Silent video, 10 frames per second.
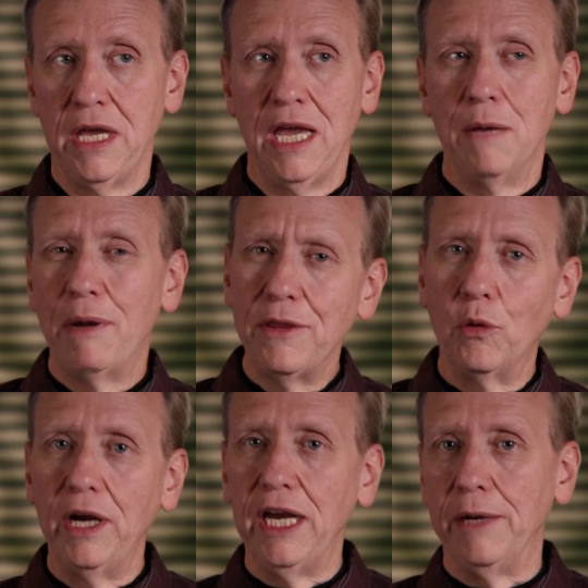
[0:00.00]
And by the
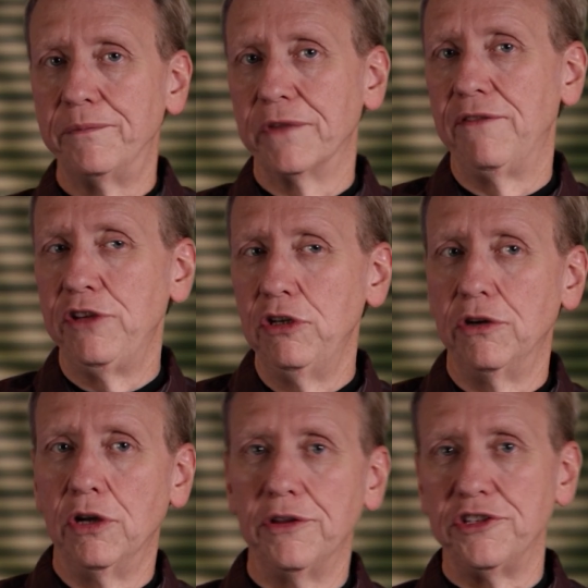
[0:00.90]
way, if you
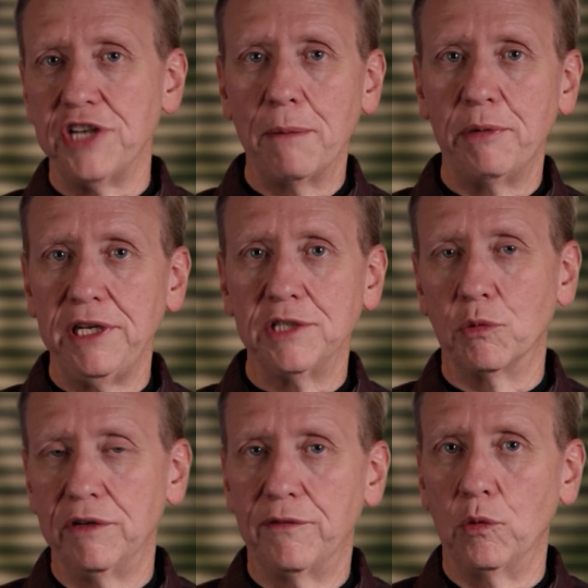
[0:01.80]
don't know the Japanese
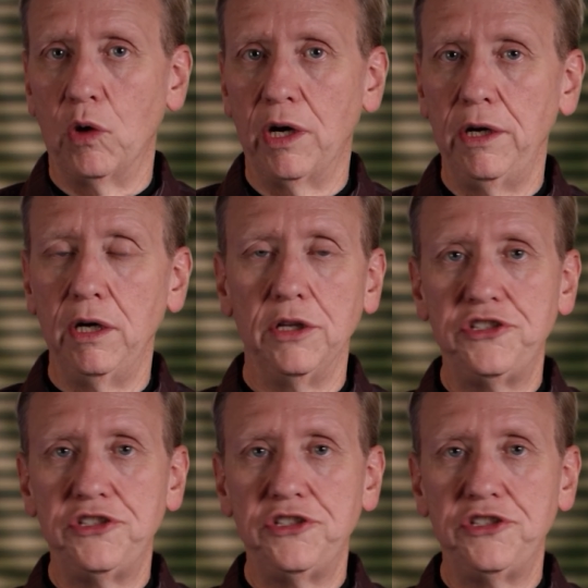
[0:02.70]
word for water,